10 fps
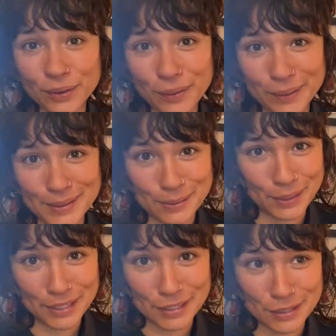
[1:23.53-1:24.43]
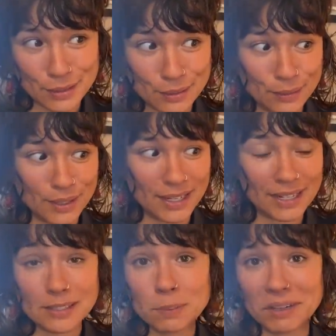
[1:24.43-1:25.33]
always wanted to
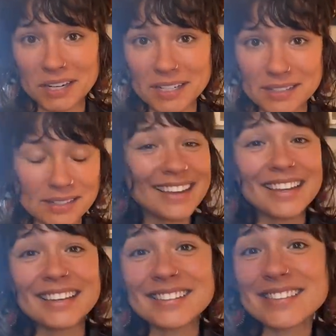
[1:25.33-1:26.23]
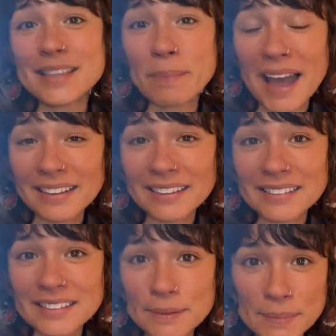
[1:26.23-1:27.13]
experience. It is the Pilot
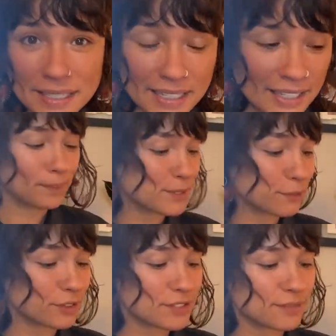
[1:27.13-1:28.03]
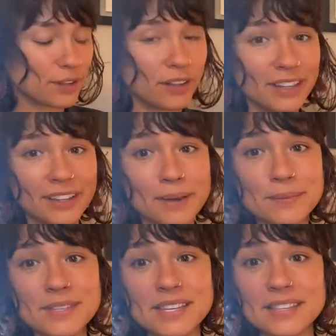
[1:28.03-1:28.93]
Namiki. So first of all, it
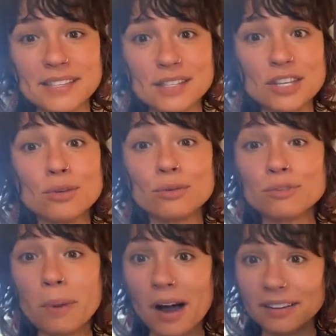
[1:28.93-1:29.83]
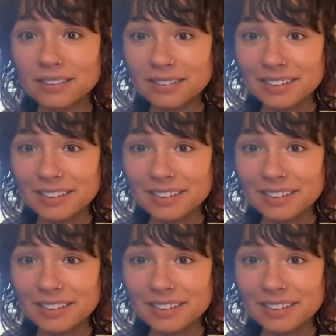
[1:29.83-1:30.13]
comes in this huge box.